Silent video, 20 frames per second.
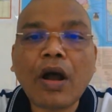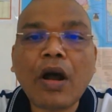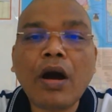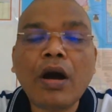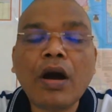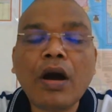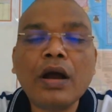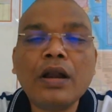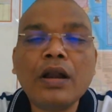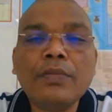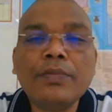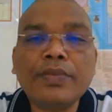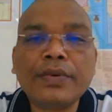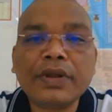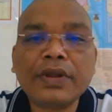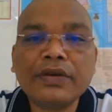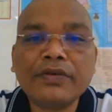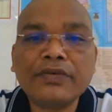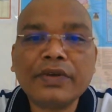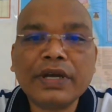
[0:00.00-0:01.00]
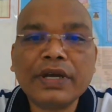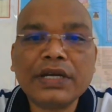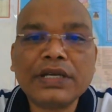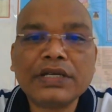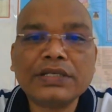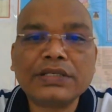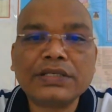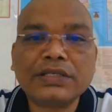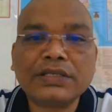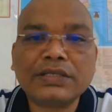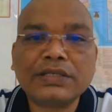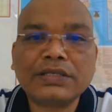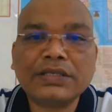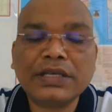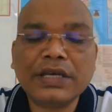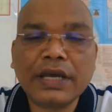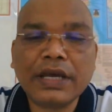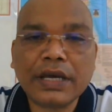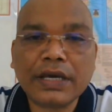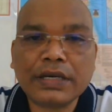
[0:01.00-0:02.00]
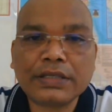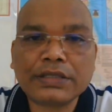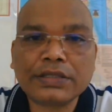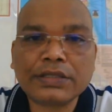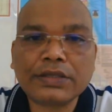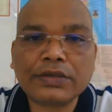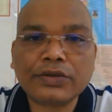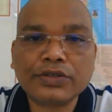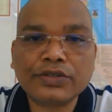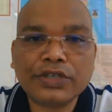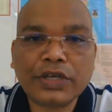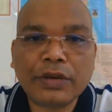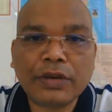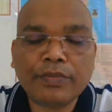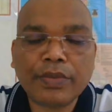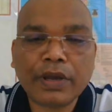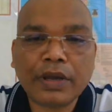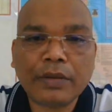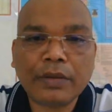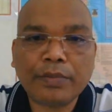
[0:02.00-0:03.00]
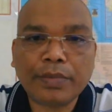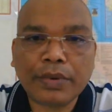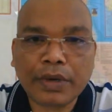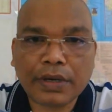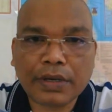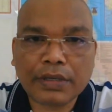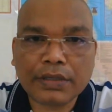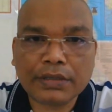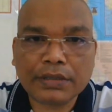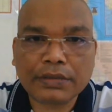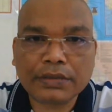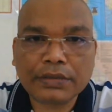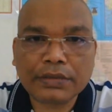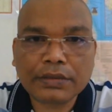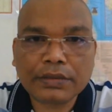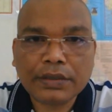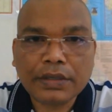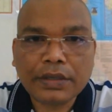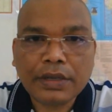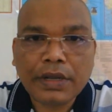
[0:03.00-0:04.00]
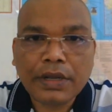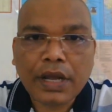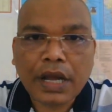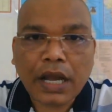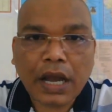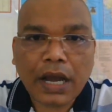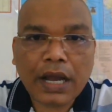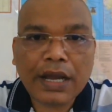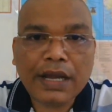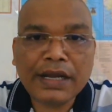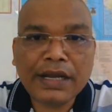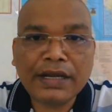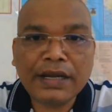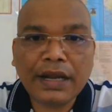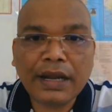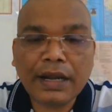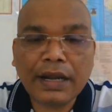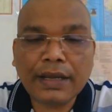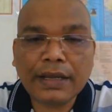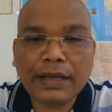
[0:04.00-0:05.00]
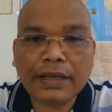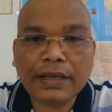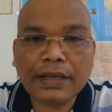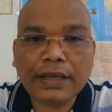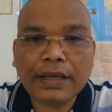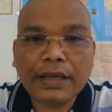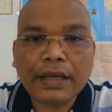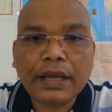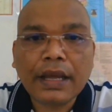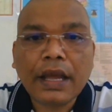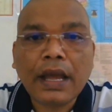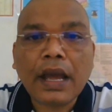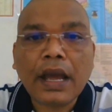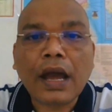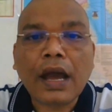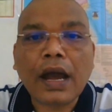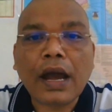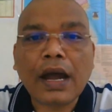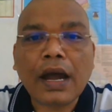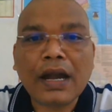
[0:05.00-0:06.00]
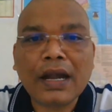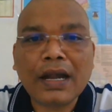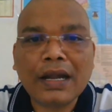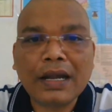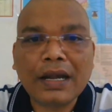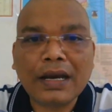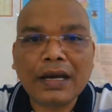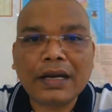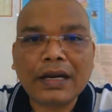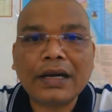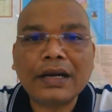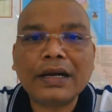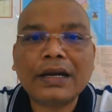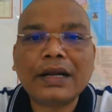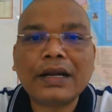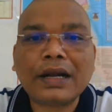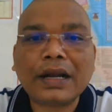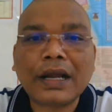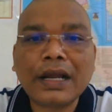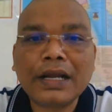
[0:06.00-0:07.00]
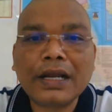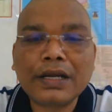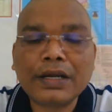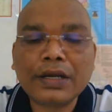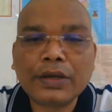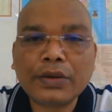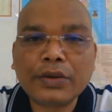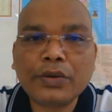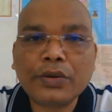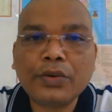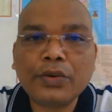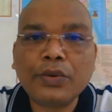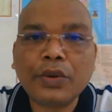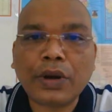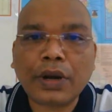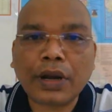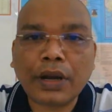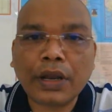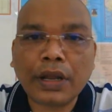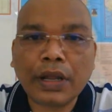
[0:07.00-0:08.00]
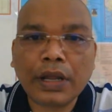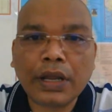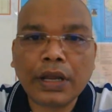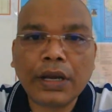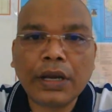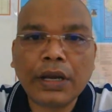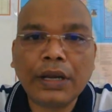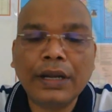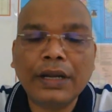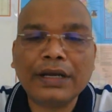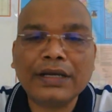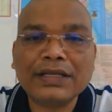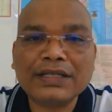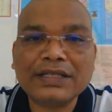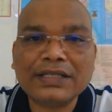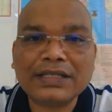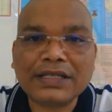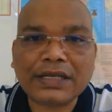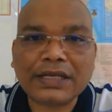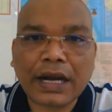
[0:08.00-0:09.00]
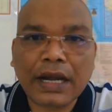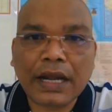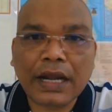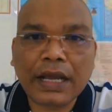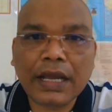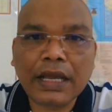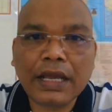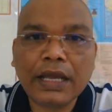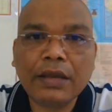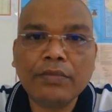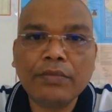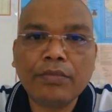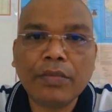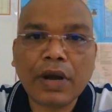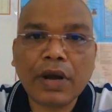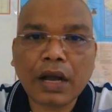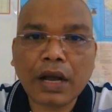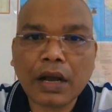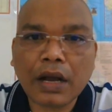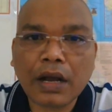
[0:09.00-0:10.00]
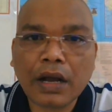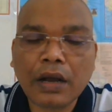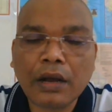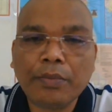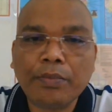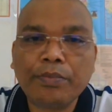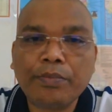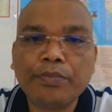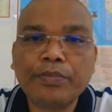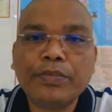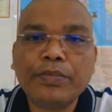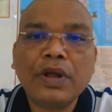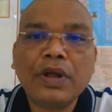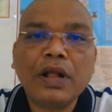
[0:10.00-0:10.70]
all previous year's question papers kindly and try to read, study, mug up,